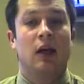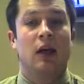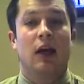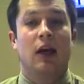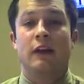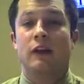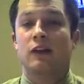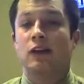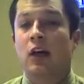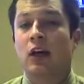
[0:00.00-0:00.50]

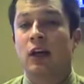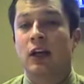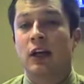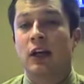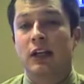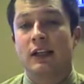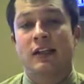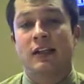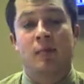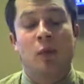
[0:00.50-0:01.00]
and the
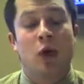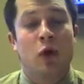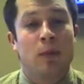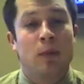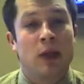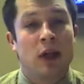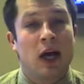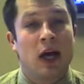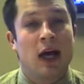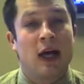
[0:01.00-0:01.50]
target is
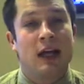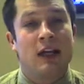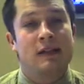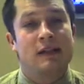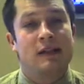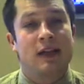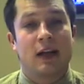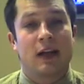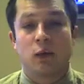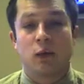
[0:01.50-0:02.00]

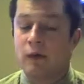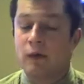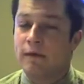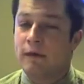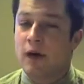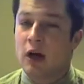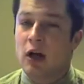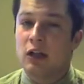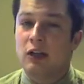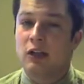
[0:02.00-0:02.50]
immobilized and will
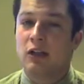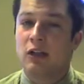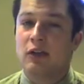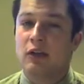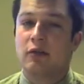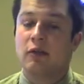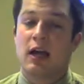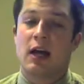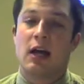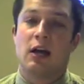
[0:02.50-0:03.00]
fall to the
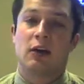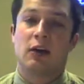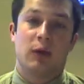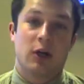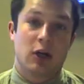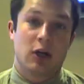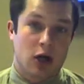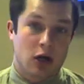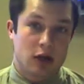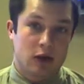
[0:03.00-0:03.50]
ground
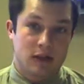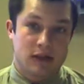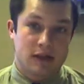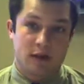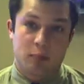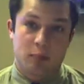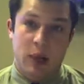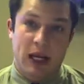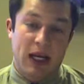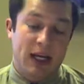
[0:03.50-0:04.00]
regardless
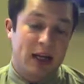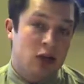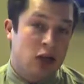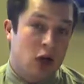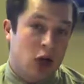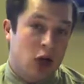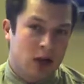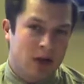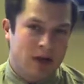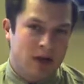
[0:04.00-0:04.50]
of pain
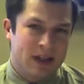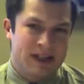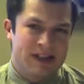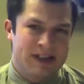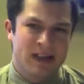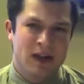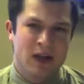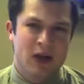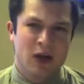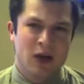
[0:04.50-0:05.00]

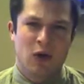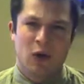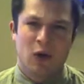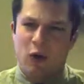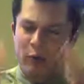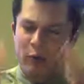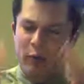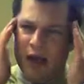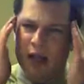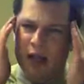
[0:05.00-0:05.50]
tolerance
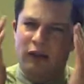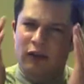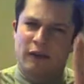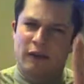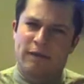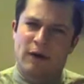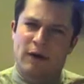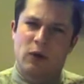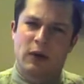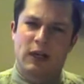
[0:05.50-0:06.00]
or
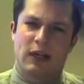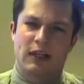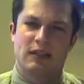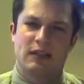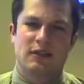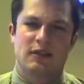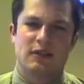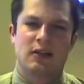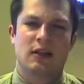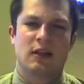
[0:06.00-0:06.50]
mental
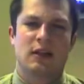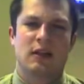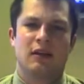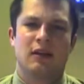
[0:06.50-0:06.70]
focus.